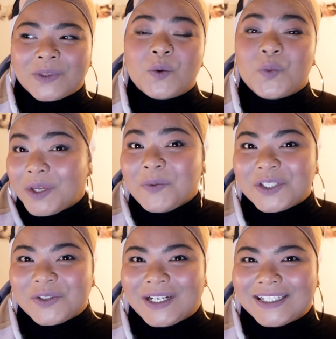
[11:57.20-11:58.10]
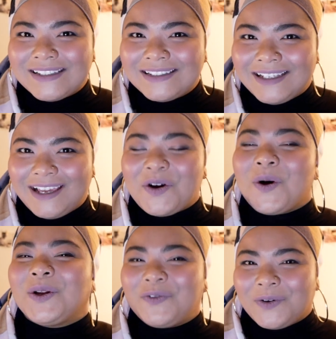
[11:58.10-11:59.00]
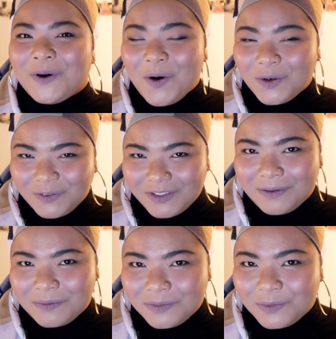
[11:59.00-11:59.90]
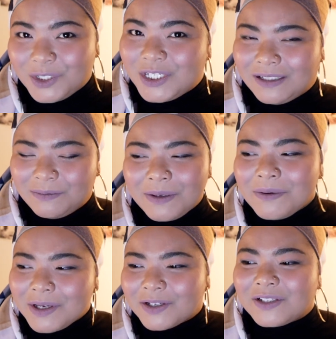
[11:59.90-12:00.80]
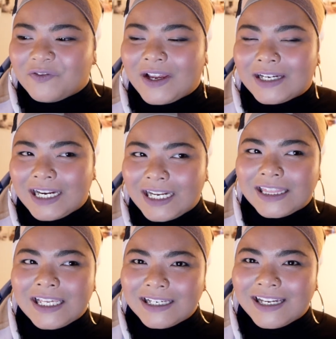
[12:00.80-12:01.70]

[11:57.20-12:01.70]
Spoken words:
we were stressed and all of them were chill. Maybe because the fact that they think